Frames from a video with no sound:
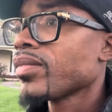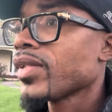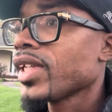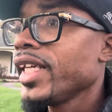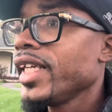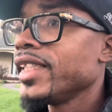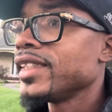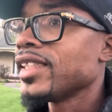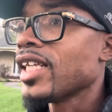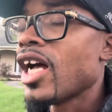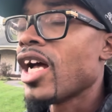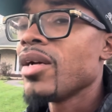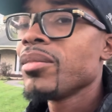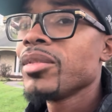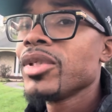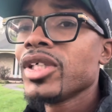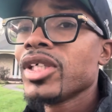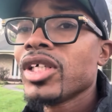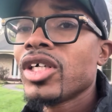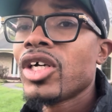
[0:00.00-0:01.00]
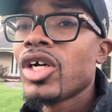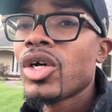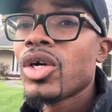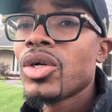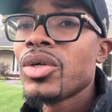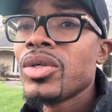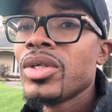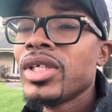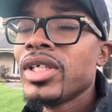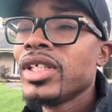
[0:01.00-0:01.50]
is I'm gonna
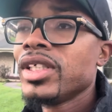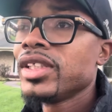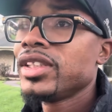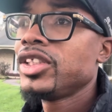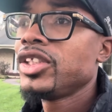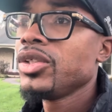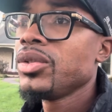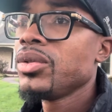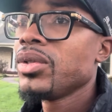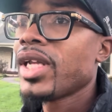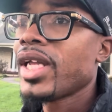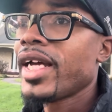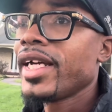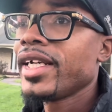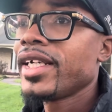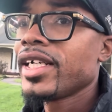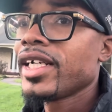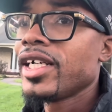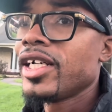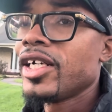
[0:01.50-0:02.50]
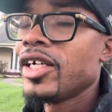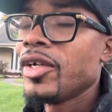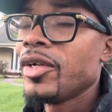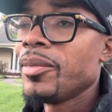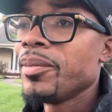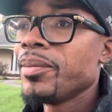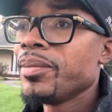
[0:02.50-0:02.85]
go to like a